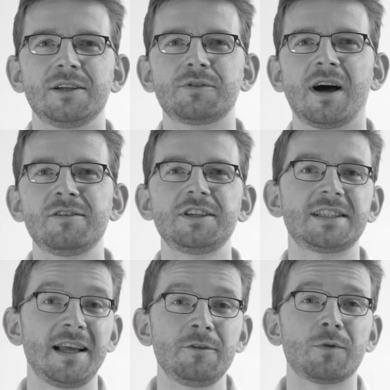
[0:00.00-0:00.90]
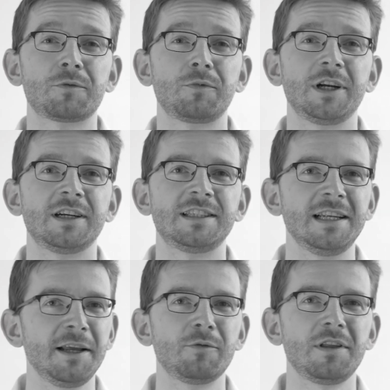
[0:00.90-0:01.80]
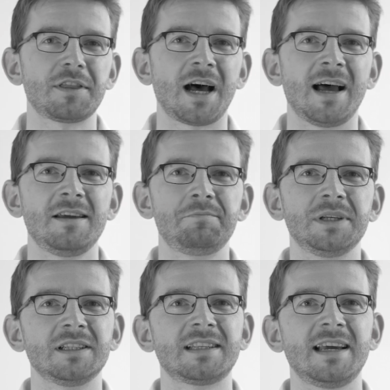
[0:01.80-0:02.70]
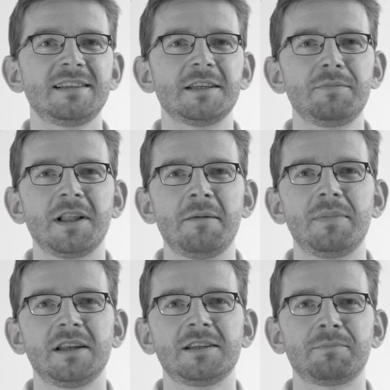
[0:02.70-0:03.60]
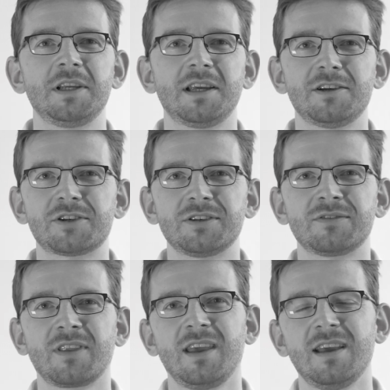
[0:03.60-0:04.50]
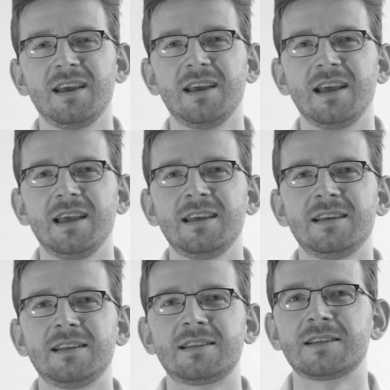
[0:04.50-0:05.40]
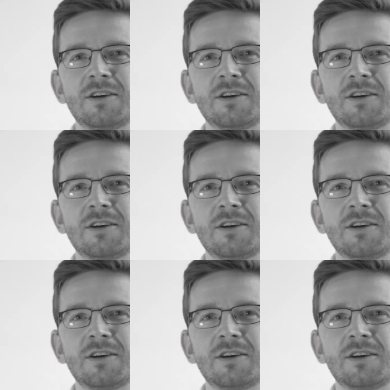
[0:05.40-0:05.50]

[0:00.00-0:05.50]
To understand what we are dealing with, I built a simple embedded application. It